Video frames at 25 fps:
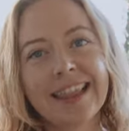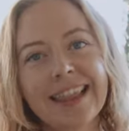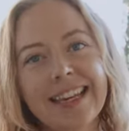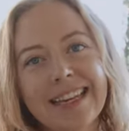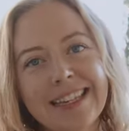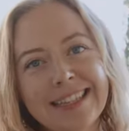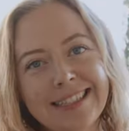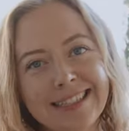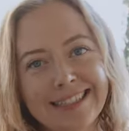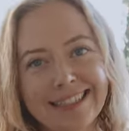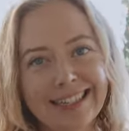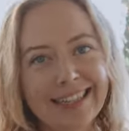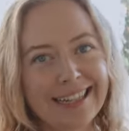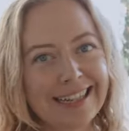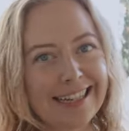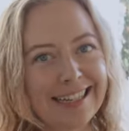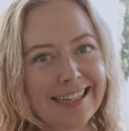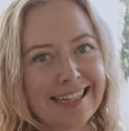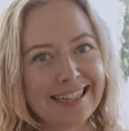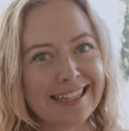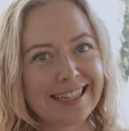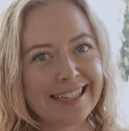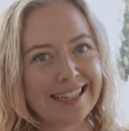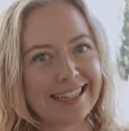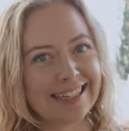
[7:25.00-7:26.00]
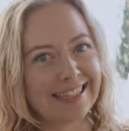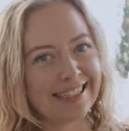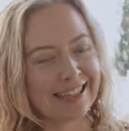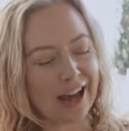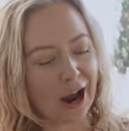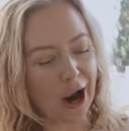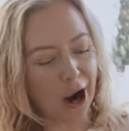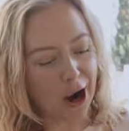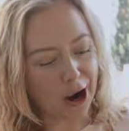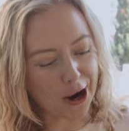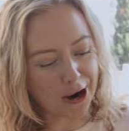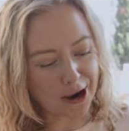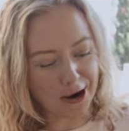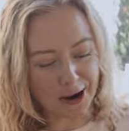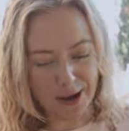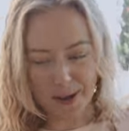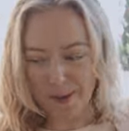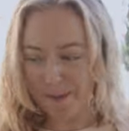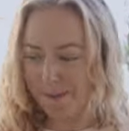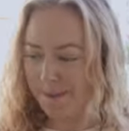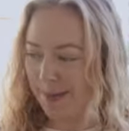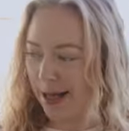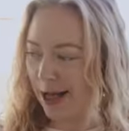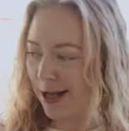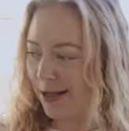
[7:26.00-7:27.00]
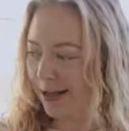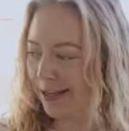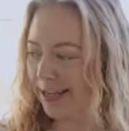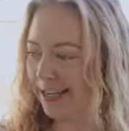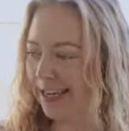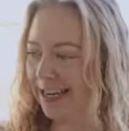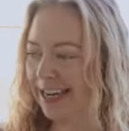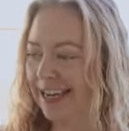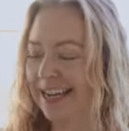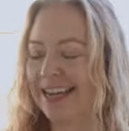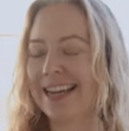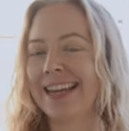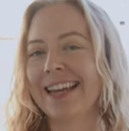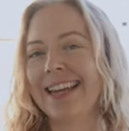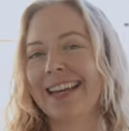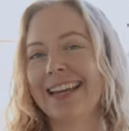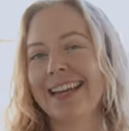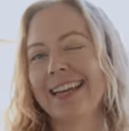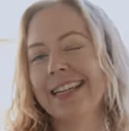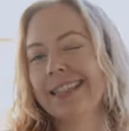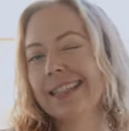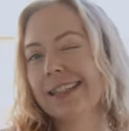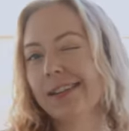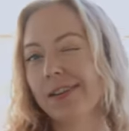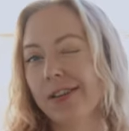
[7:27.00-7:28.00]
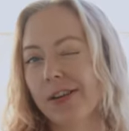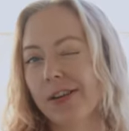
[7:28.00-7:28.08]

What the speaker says: This is our balcony. It's a